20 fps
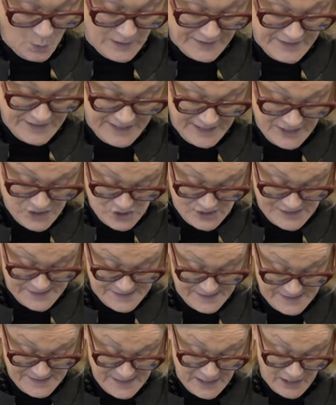While the
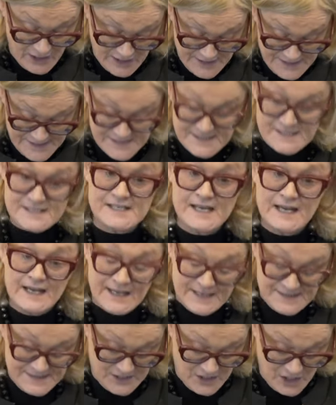HSE are listed
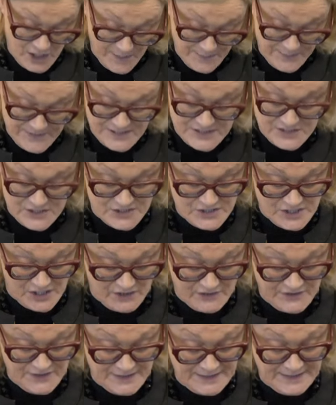as a competent
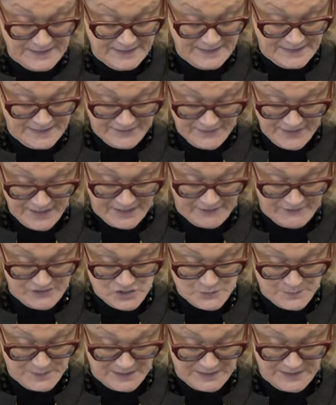authority in the
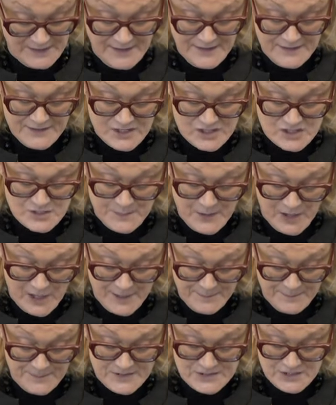Irish Bill, the
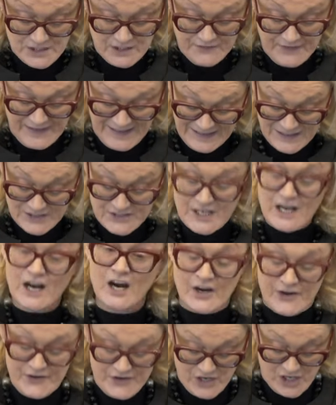Department of Health
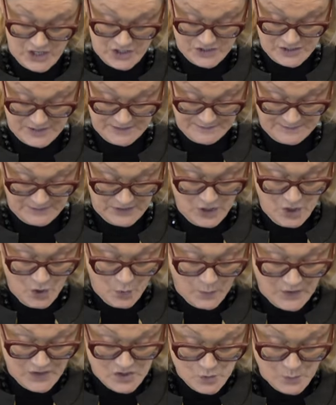are not,
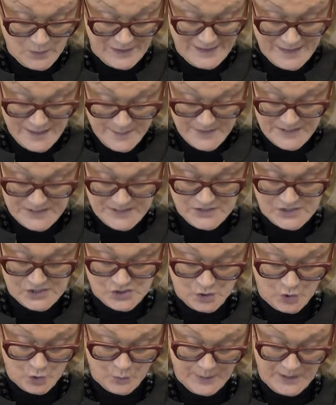which will limit the
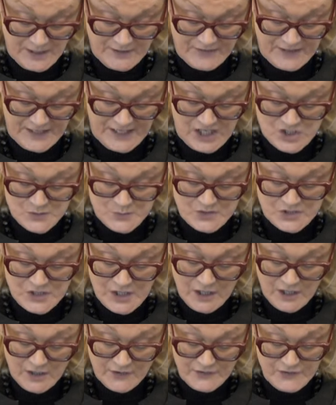scope of engagement
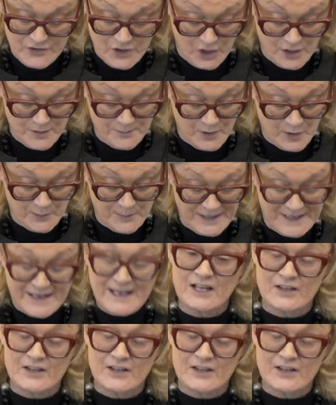of non-public